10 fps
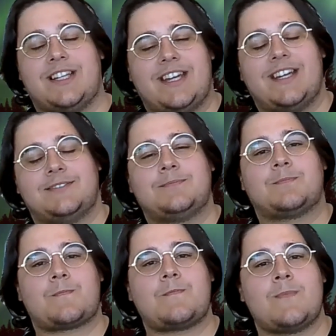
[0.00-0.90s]
yeah.
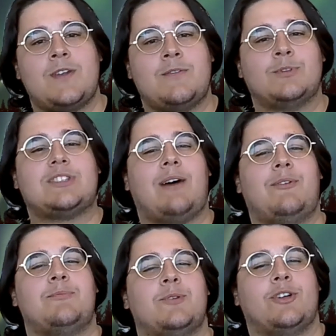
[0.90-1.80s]
We'll
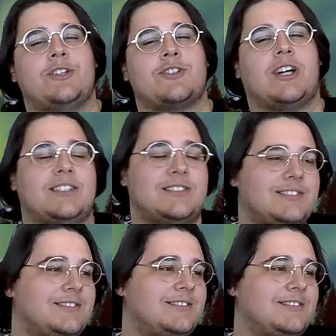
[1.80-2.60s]
start with Mirren and Dra.